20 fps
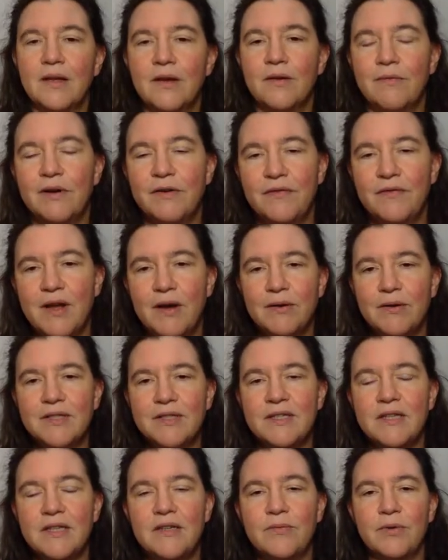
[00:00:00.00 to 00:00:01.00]
We've now
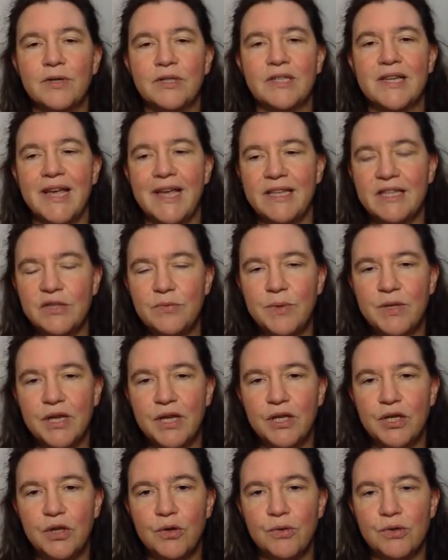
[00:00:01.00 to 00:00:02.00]
seen what gates we
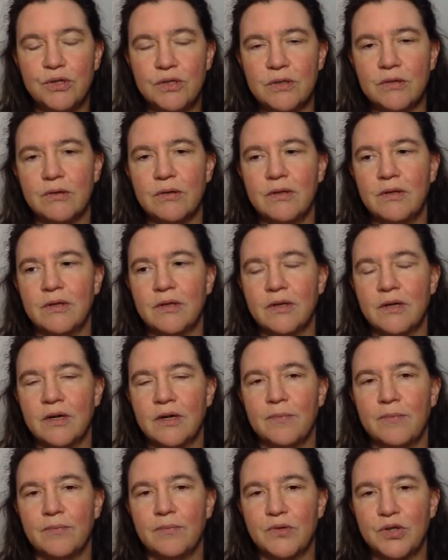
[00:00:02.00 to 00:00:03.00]
can use.
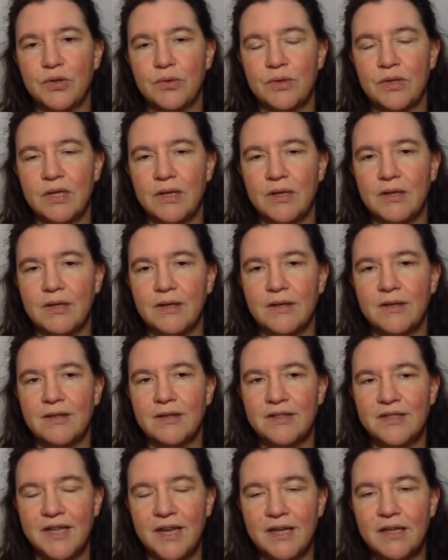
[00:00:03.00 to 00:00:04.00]
So the
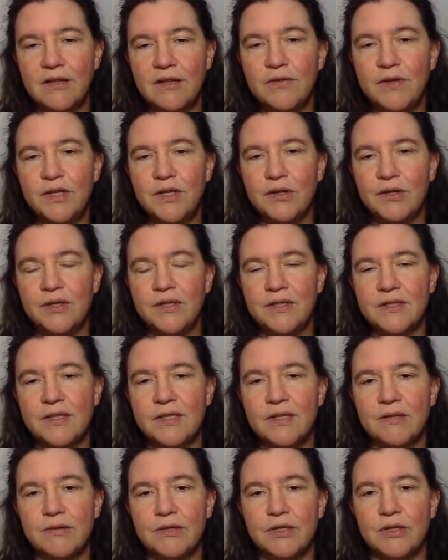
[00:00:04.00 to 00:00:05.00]
second video in the
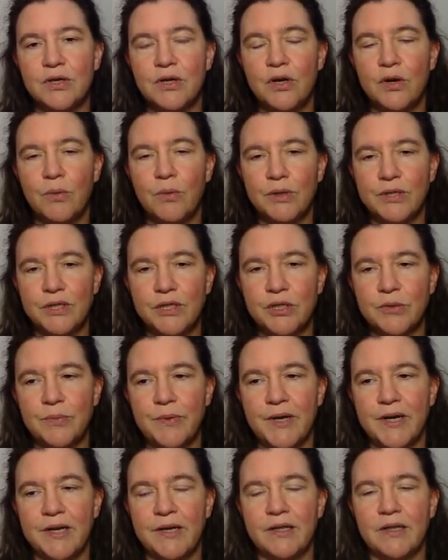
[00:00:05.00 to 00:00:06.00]
series was
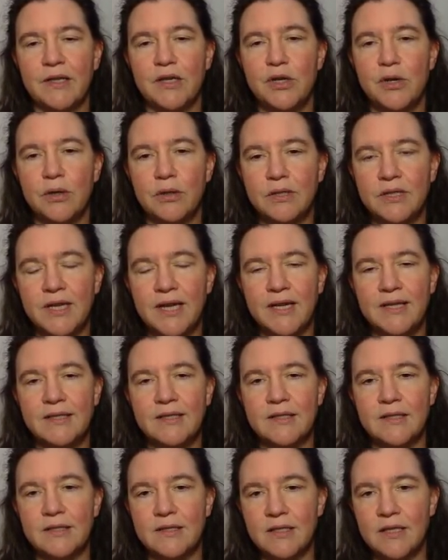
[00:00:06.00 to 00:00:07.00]
explaining the NOT gate,
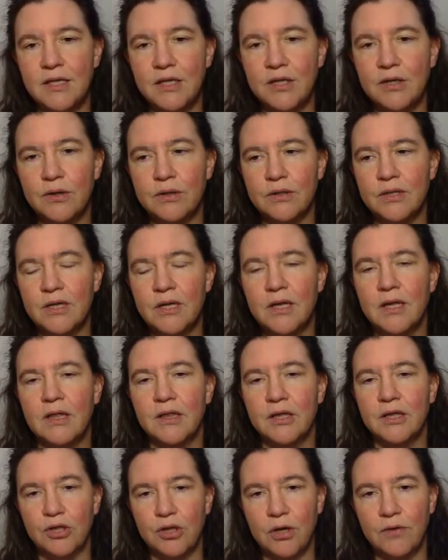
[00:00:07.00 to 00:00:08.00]
the CNOT,
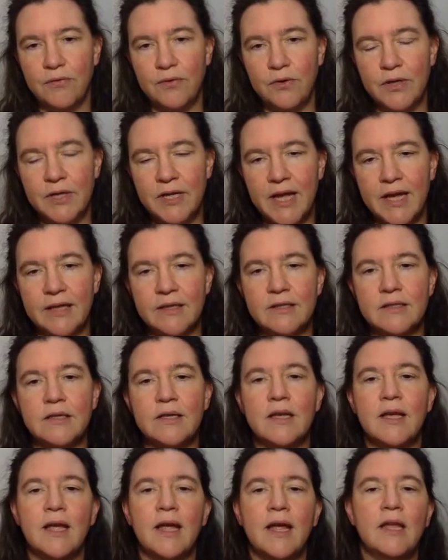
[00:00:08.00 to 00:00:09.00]
the Toffoli gates,
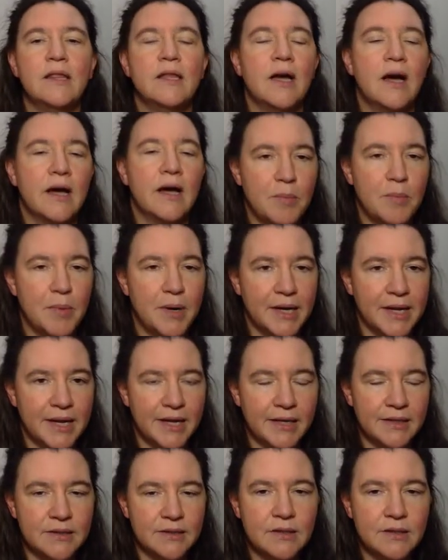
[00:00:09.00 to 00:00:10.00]
and the Hadamard
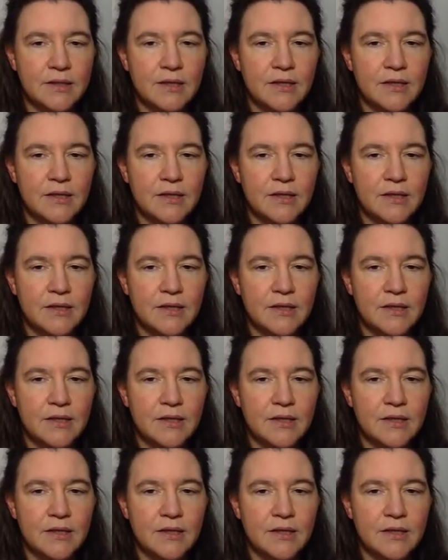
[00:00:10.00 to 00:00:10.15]
gates.